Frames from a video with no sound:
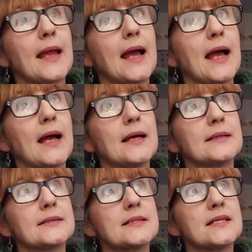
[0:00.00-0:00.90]

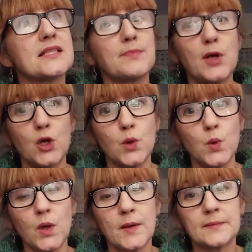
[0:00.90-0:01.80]
And it's blue,
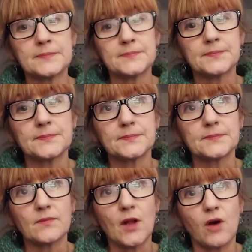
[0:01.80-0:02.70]

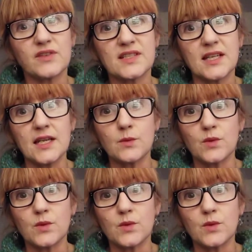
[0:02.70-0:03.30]
obviously,